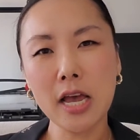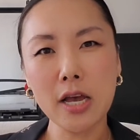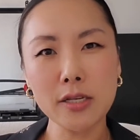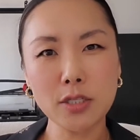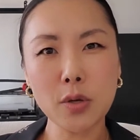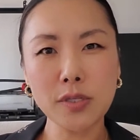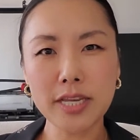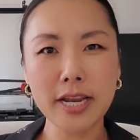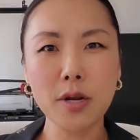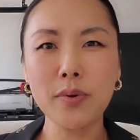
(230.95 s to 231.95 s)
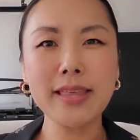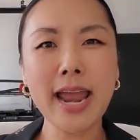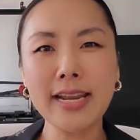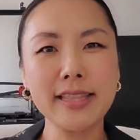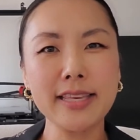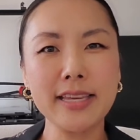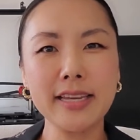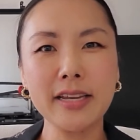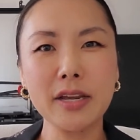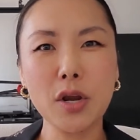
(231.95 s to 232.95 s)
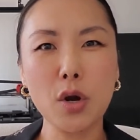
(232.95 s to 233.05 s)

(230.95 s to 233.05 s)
associated with anything